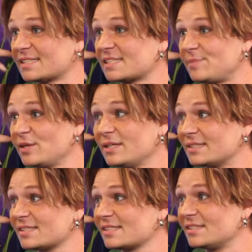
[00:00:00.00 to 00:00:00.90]

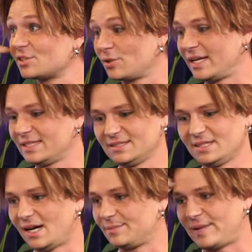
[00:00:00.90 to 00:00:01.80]
experience. So I
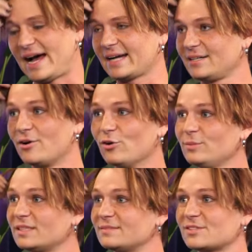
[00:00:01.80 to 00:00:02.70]
got back
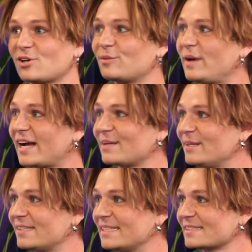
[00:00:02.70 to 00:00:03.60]
home and started packing
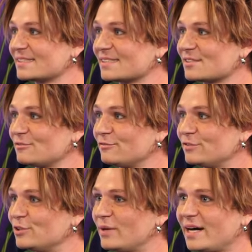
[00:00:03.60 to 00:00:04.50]
my things and just
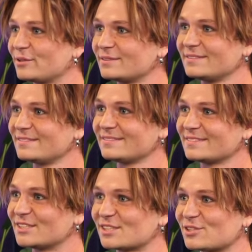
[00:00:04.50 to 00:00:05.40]
flew out.
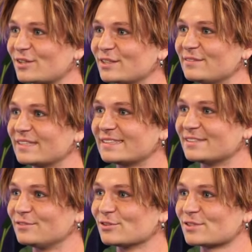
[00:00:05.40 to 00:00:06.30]
Just started living in
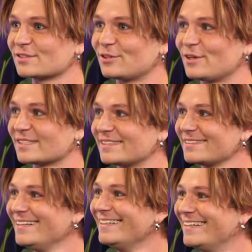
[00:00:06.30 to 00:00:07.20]
Deville's closet. Did